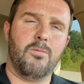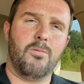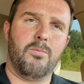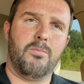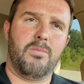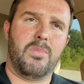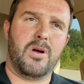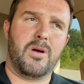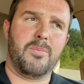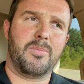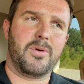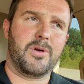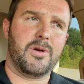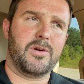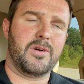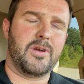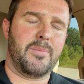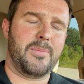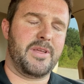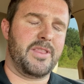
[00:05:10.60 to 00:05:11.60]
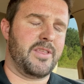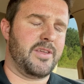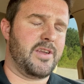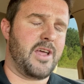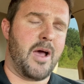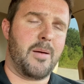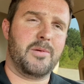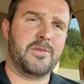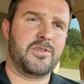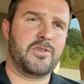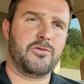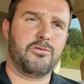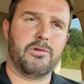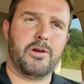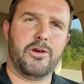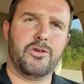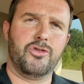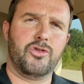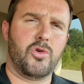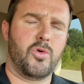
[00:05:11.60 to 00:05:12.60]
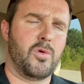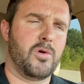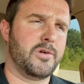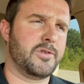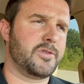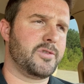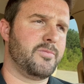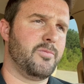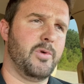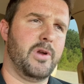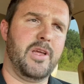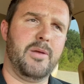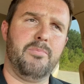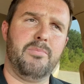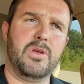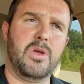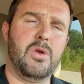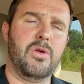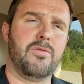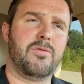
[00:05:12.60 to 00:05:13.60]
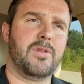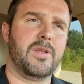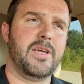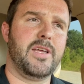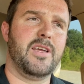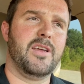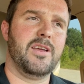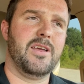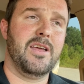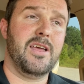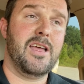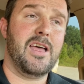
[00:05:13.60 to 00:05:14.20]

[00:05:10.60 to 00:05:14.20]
bumper, I mean, the Dobinson's rear drawers went in beautifully.